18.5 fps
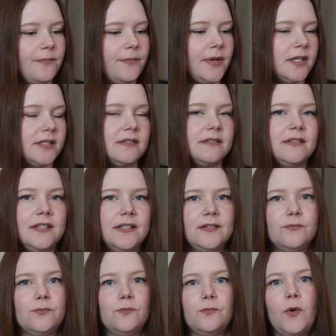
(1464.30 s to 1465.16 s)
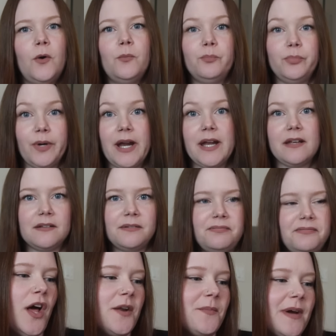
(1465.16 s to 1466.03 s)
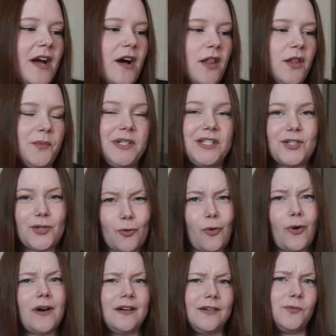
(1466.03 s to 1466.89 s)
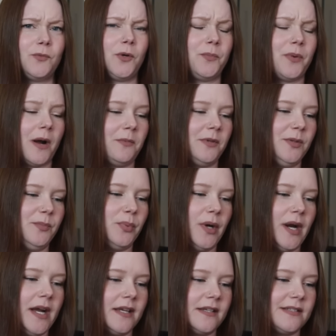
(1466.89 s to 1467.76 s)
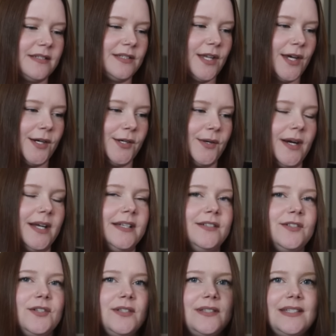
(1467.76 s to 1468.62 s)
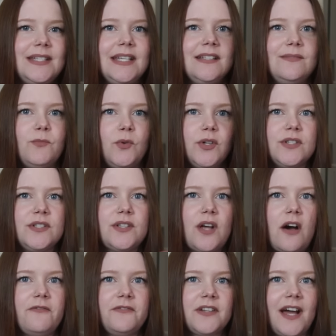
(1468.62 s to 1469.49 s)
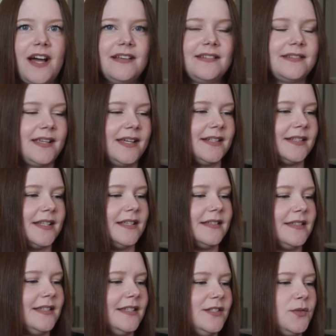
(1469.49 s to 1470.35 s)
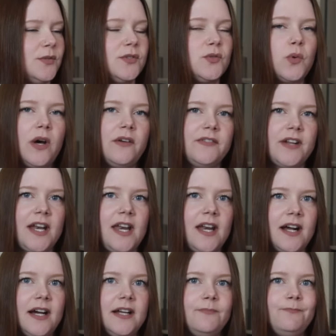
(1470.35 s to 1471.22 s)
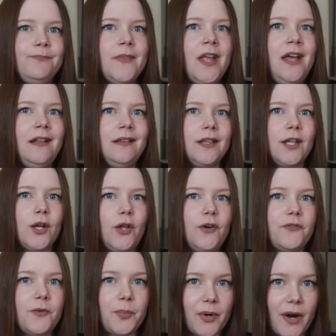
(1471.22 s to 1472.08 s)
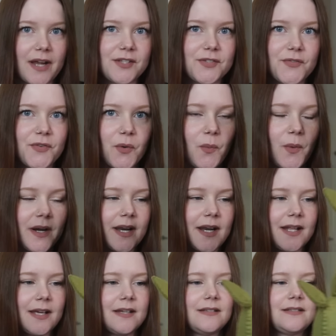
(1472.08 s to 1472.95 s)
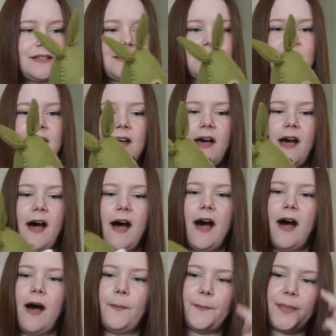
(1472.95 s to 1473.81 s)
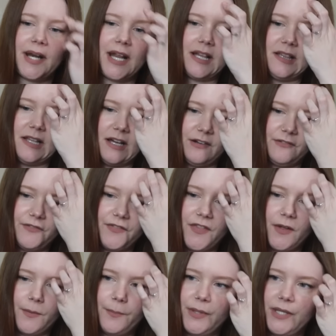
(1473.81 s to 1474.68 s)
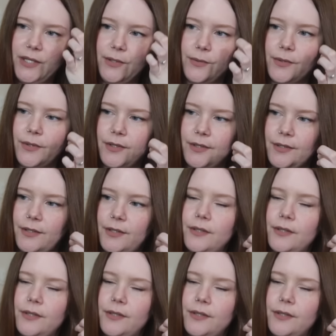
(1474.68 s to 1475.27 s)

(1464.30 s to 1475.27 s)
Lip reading: but it won't break. A lot of my Halloween decor will probably break, so I just need more soft guys like this. And this was $12.99, a little overpriced for what it is, but I love the puke